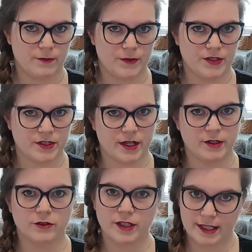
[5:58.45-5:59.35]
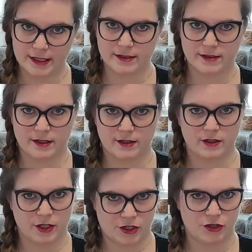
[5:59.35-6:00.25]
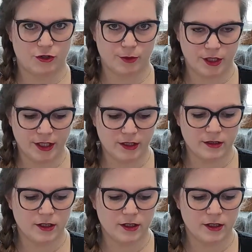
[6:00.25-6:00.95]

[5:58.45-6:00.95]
side on the inside touching your body.